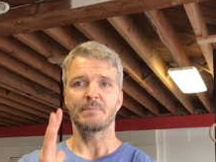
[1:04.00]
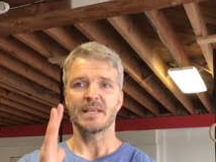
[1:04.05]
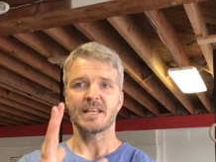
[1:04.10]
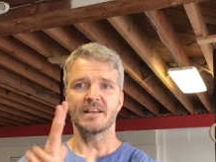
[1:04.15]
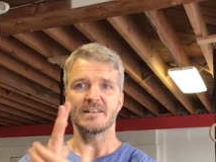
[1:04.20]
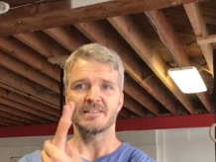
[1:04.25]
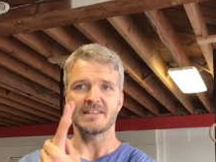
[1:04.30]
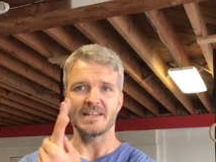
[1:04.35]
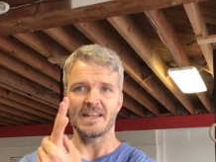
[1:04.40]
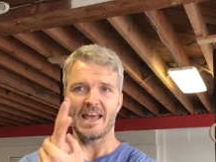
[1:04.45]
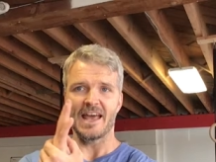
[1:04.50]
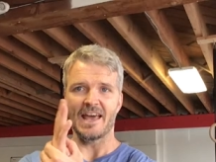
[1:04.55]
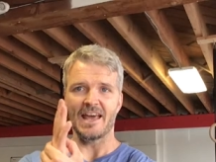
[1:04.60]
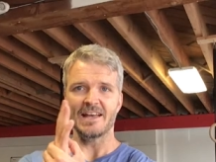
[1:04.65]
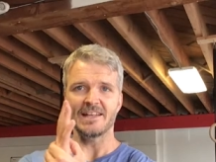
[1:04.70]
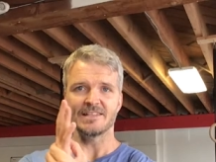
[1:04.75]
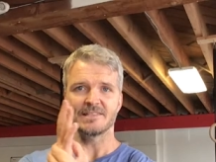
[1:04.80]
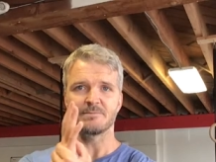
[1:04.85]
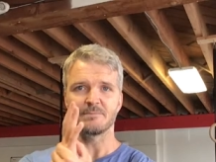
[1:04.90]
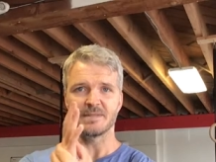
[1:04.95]
because it
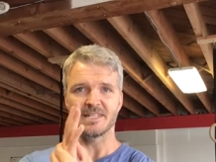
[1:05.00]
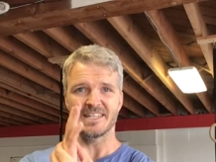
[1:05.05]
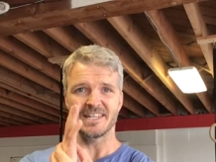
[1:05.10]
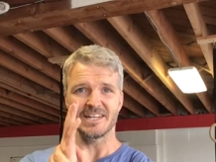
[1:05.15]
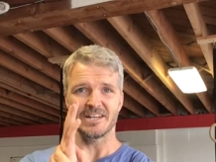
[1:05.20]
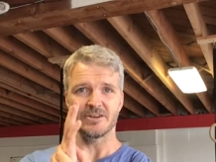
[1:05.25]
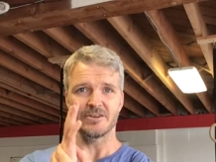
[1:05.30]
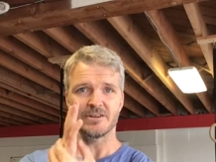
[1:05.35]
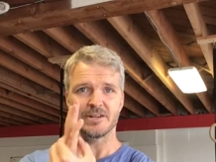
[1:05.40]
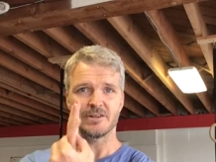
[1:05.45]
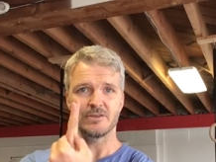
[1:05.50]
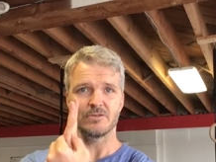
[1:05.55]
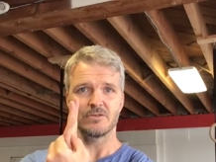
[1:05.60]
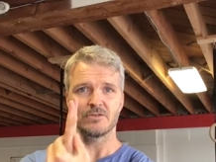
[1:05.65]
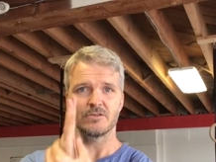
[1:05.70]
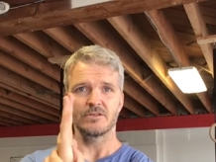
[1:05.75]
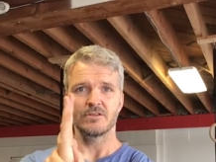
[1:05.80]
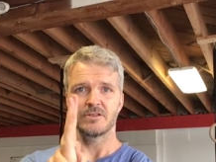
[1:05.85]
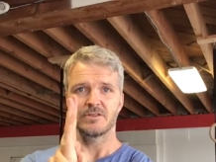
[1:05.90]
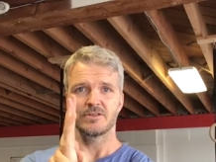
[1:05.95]
adds
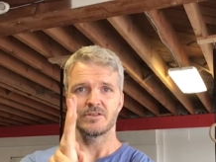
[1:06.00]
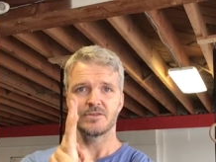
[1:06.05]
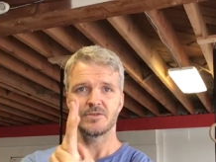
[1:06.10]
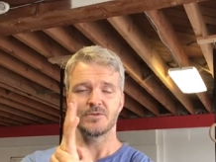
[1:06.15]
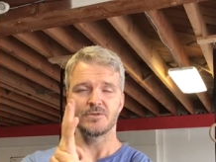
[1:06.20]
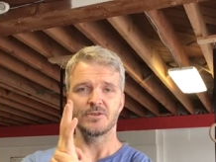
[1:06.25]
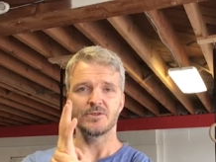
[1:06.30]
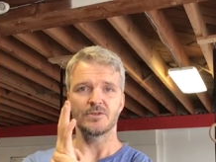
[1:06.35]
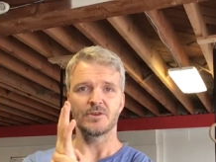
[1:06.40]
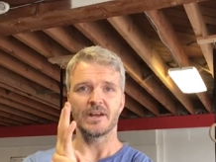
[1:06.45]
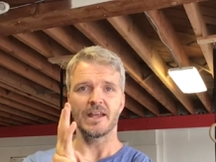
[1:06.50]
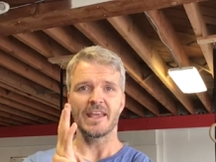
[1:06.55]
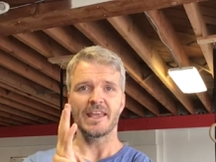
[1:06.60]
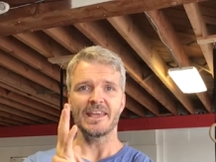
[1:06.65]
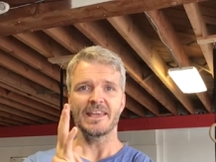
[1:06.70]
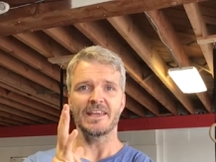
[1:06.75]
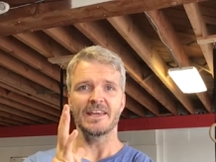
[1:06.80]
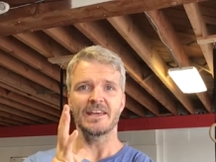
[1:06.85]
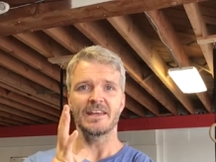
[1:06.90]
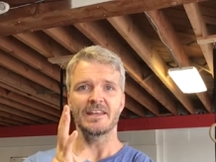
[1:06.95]
material to your
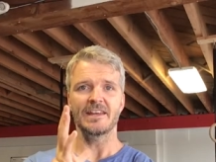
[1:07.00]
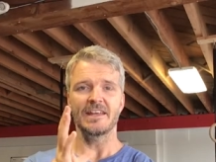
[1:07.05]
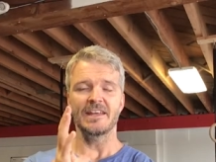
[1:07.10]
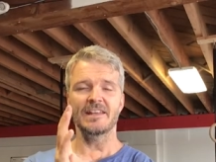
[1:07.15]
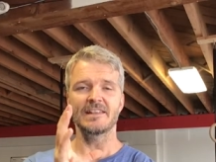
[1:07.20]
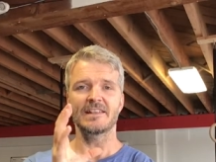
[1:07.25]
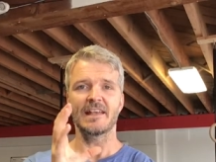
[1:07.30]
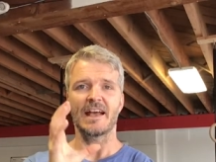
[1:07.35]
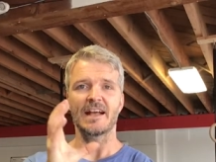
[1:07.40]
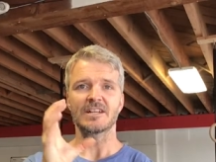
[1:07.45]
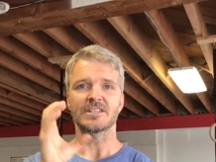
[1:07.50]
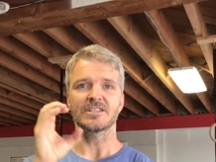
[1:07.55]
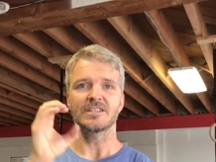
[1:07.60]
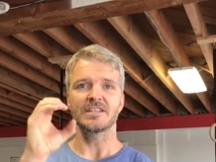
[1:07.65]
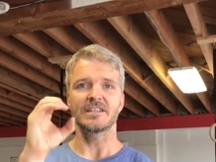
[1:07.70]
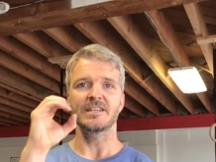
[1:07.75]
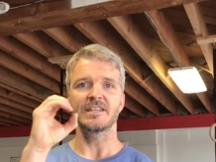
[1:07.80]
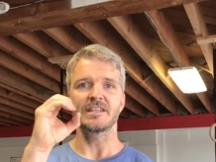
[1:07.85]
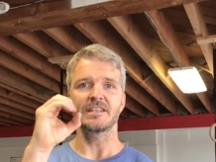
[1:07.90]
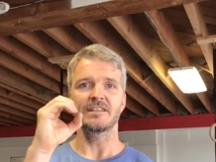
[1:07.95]
hand, it's
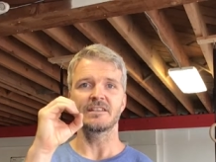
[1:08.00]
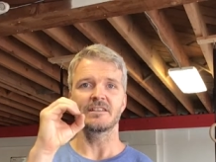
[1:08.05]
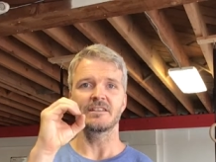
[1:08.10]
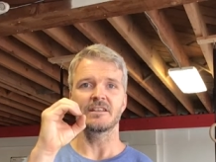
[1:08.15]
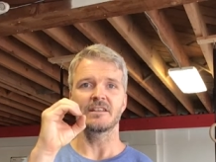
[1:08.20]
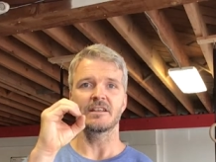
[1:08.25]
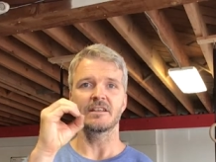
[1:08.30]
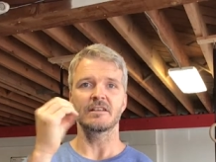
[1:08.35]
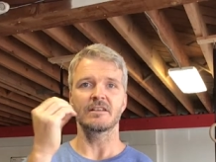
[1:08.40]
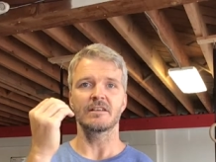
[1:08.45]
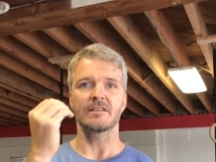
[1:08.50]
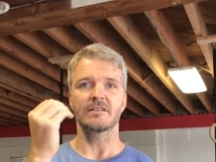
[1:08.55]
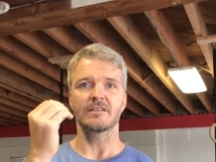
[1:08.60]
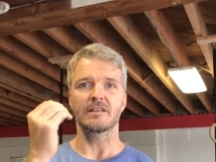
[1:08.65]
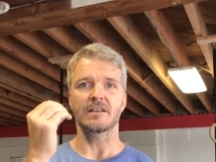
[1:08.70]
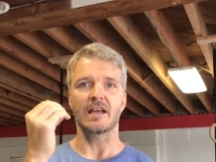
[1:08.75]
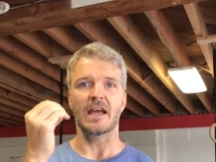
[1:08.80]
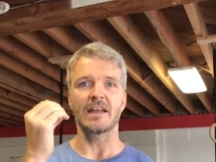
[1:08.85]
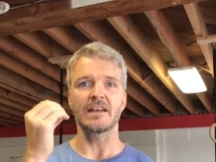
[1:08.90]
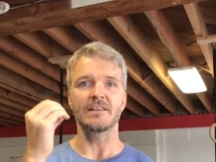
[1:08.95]
actually
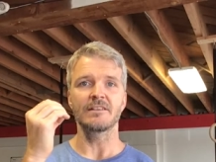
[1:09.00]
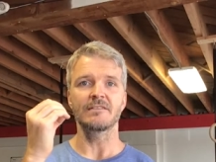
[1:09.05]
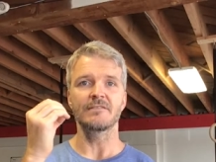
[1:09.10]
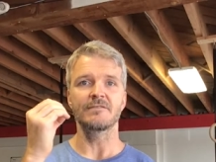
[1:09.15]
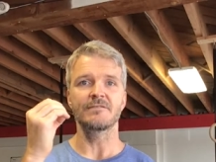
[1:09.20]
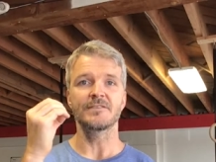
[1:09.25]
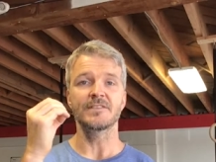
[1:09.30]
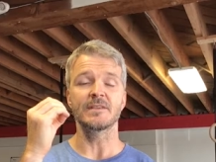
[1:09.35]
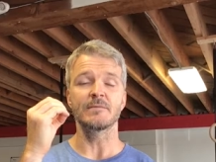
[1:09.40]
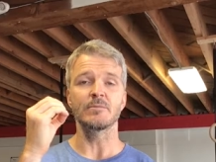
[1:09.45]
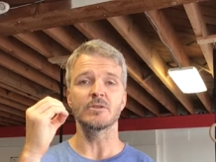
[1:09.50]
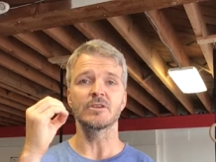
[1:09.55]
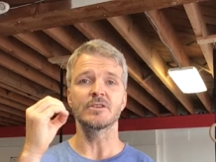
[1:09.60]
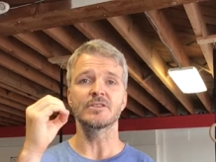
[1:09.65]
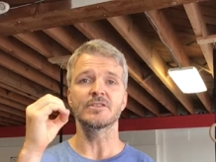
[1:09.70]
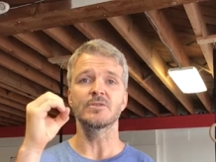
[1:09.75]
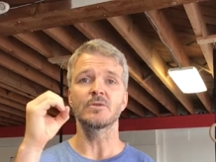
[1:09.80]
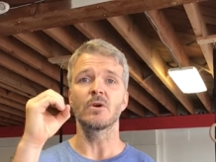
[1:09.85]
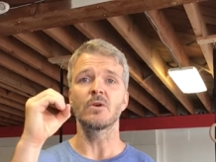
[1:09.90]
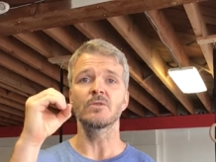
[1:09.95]
kind of similar
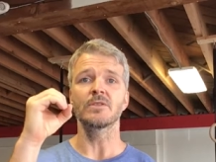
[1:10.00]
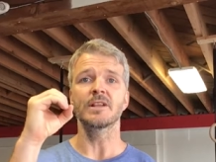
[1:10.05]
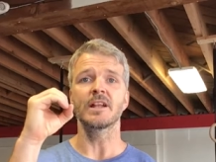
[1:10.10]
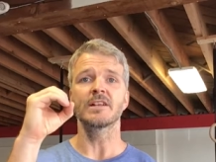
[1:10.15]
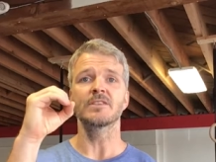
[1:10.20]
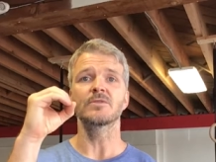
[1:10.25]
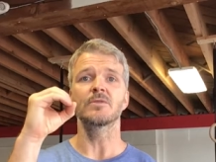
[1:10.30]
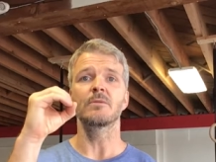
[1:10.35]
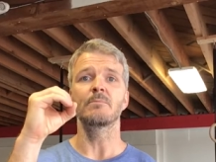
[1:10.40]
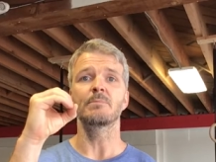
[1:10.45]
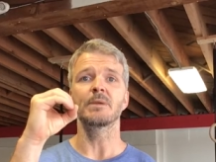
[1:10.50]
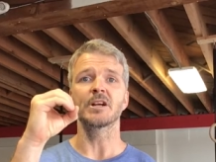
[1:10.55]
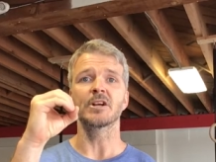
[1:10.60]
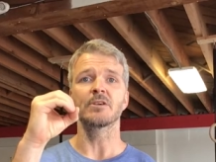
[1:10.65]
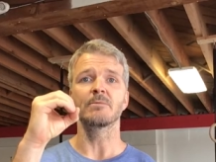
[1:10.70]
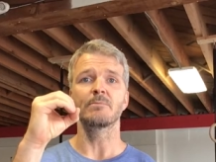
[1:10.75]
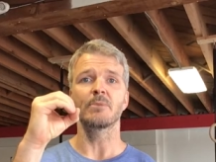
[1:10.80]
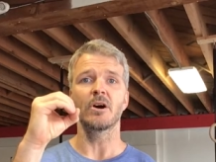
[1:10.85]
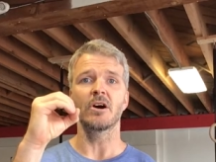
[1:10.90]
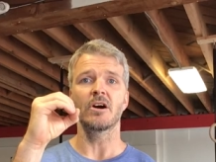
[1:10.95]
to holding onto a bigger
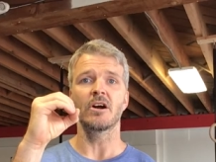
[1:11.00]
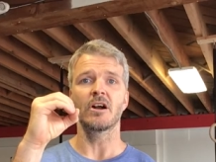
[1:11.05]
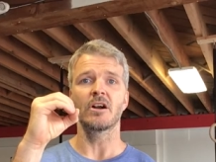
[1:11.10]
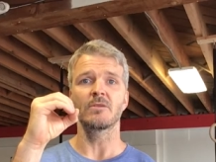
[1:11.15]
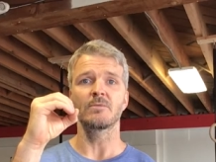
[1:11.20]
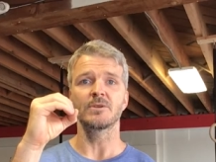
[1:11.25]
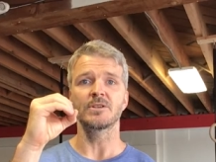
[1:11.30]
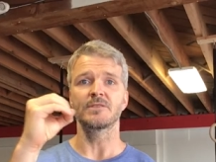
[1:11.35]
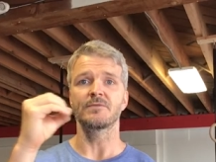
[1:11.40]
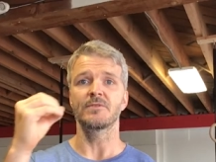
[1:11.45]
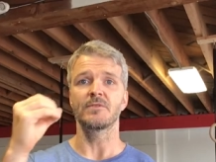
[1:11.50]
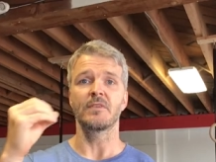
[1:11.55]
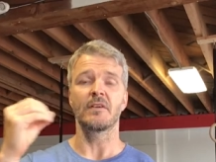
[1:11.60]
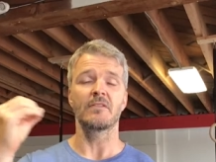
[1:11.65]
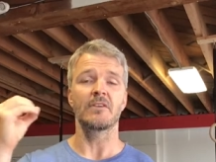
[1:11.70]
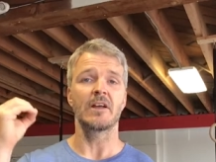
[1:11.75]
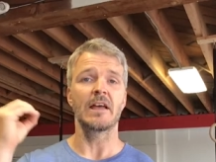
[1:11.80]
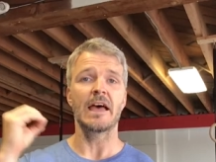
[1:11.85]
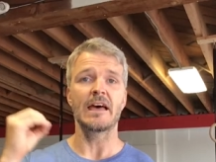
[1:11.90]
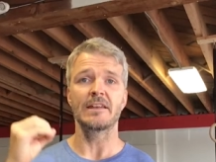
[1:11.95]
bar, which if you've
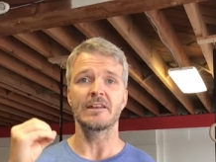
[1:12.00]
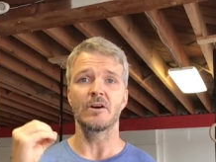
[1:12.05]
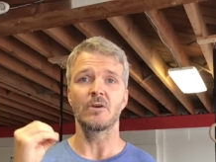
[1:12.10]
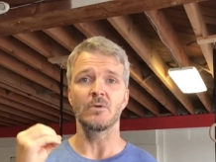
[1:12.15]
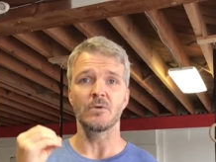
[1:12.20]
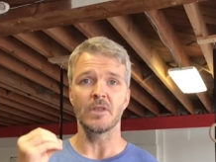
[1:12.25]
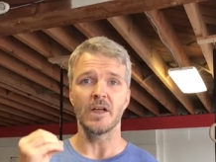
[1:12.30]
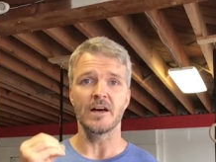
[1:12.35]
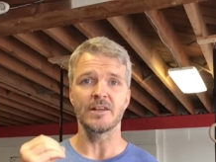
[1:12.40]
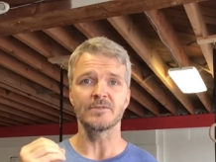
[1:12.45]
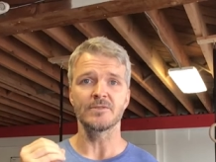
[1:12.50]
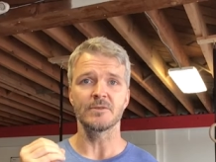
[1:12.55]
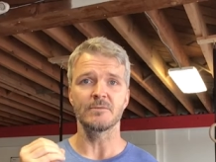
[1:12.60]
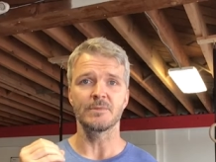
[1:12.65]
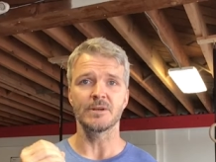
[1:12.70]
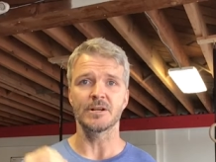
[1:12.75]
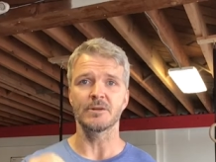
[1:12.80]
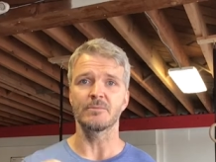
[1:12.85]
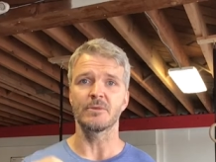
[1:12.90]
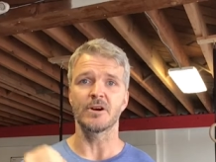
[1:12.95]
ever had to hold onto a
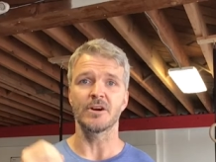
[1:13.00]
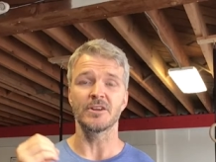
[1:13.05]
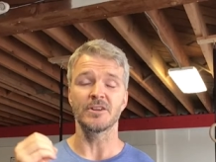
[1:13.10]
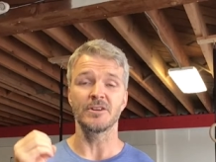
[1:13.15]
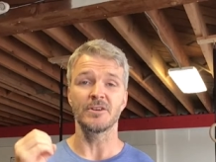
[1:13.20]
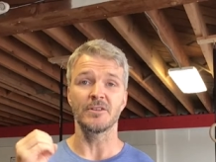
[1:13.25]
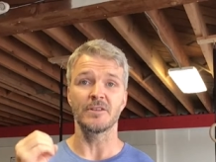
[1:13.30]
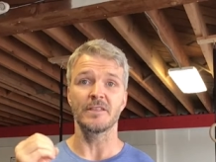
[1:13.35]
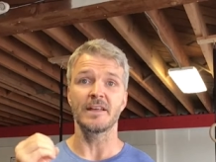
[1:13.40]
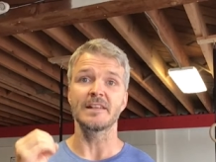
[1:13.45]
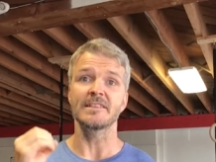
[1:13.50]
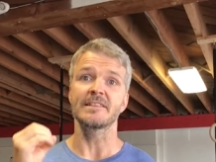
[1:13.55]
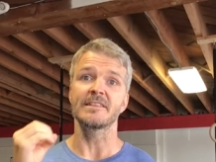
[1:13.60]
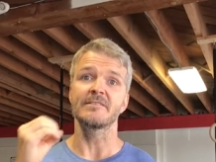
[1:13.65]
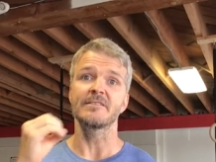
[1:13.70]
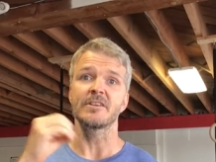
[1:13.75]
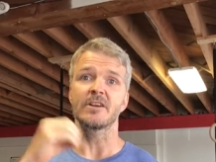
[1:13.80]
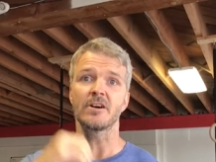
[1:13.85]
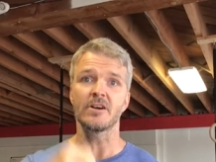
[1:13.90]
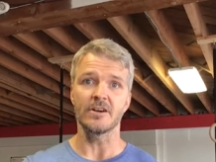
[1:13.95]
bigger bar, you know that that's
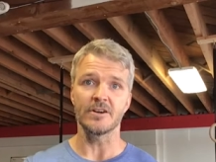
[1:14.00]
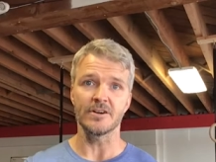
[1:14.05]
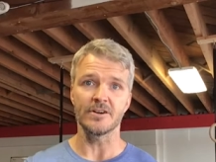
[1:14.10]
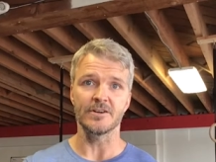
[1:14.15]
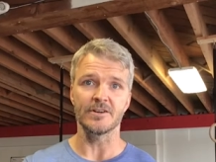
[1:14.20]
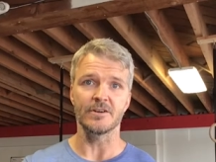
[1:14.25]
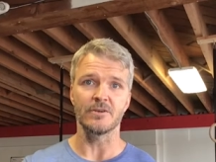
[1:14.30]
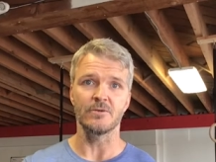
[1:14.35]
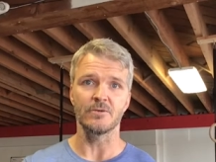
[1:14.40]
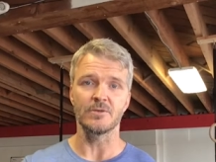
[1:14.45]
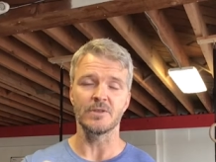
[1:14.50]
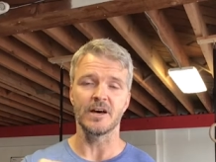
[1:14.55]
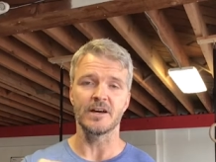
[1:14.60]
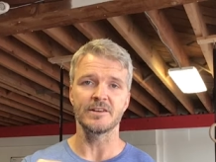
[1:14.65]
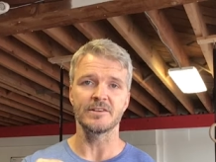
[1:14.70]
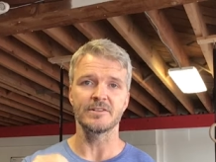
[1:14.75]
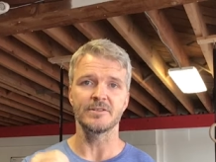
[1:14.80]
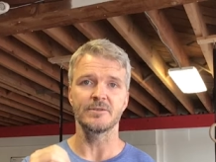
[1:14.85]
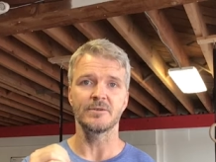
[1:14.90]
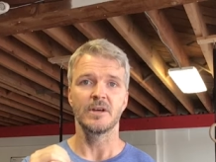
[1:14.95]
even harder to hold
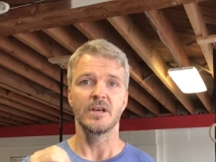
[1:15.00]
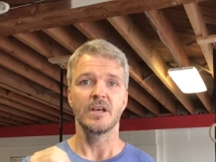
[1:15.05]
onto.